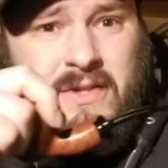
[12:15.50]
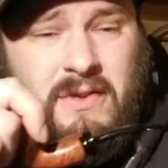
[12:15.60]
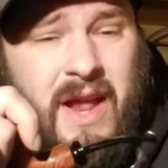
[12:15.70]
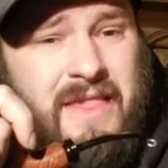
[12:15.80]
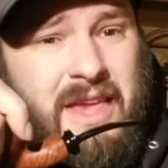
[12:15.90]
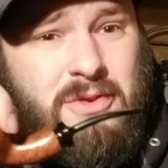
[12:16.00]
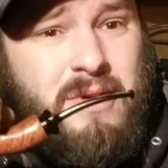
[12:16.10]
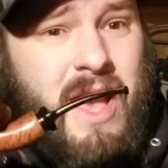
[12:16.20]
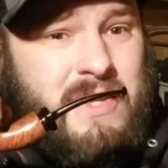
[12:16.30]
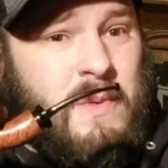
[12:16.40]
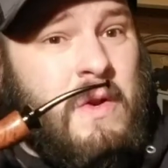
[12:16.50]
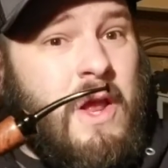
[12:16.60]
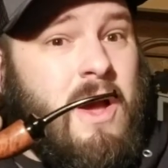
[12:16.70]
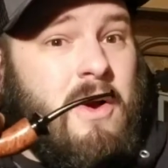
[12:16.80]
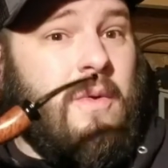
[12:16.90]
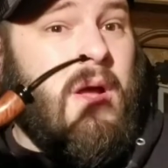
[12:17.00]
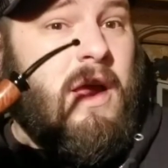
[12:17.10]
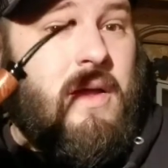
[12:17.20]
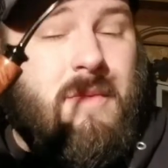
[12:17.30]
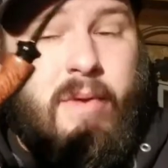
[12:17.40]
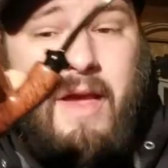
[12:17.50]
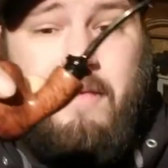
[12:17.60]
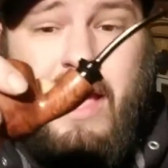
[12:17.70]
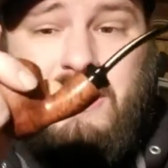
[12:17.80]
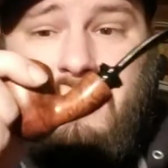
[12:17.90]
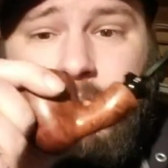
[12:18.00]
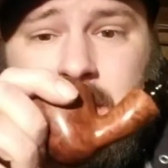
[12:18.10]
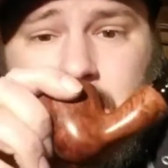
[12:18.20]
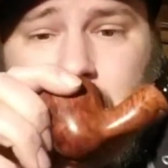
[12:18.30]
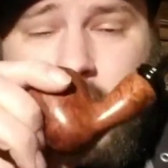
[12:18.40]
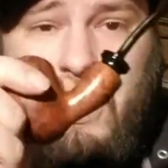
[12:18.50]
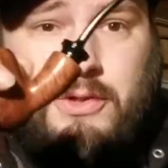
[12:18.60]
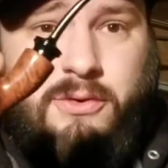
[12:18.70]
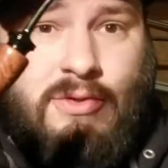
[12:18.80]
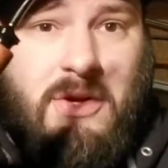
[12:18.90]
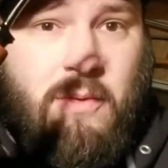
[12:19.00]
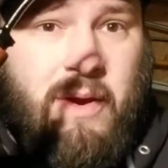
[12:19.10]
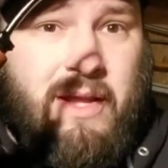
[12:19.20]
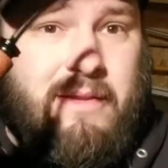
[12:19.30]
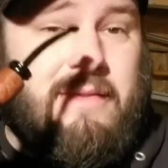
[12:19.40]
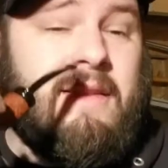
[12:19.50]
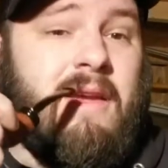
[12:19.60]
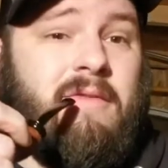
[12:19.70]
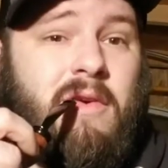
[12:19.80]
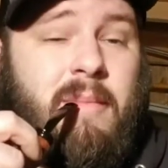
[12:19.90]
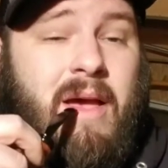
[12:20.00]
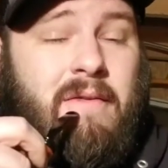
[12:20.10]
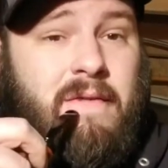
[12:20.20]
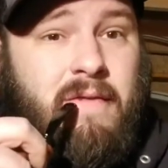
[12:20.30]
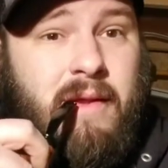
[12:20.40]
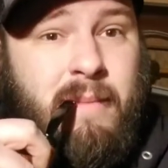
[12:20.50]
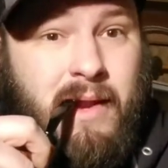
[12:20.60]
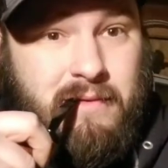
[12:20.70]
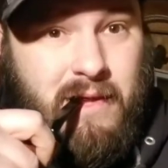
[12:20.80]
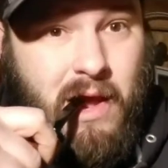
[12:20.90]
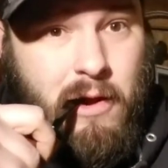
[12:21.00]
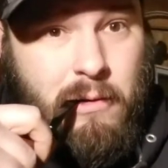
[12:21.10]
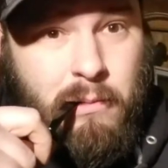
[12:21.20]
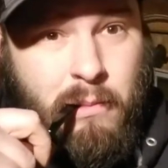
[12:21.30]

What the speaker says: So not that you guys would know, but I've actually been chooching away at this thing for about 50 minutes now.